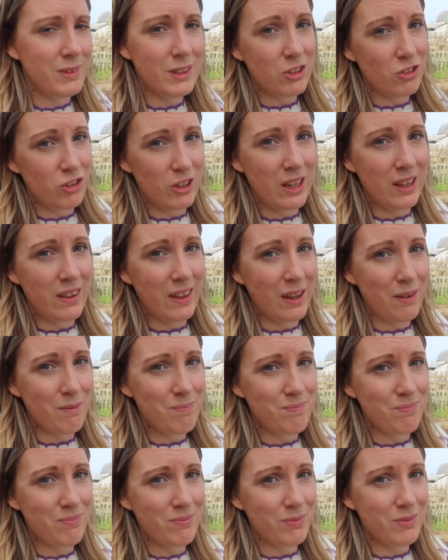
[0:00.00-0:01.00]
Did you hear that?
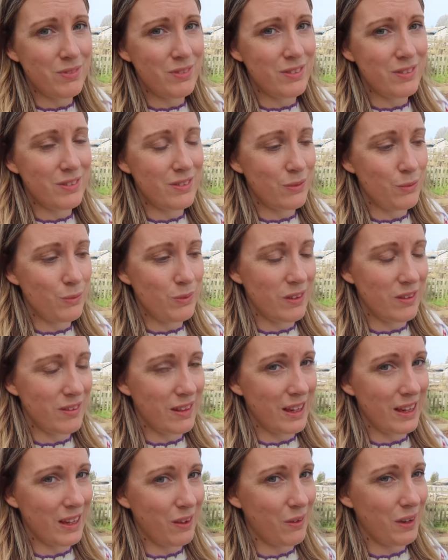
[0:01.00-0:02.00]
Does
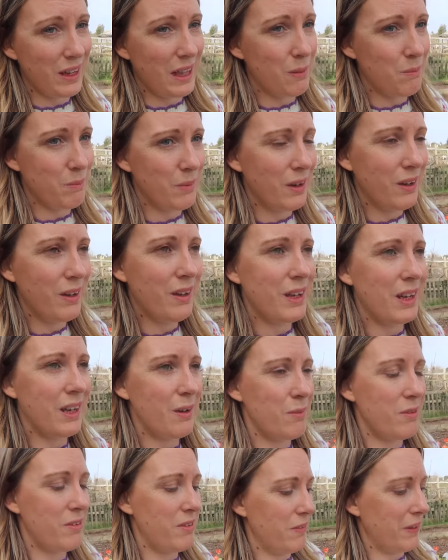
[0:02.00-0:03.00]
that get on camera?
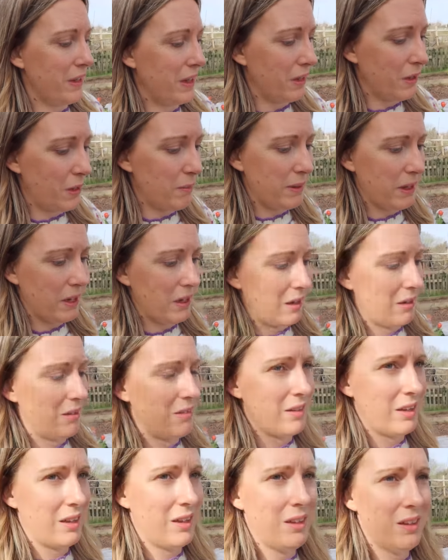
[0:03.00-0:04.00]
Let me see if I can go a bit
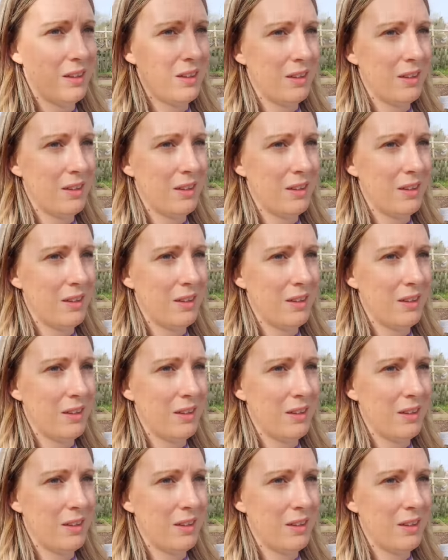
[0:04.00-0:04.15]
closer.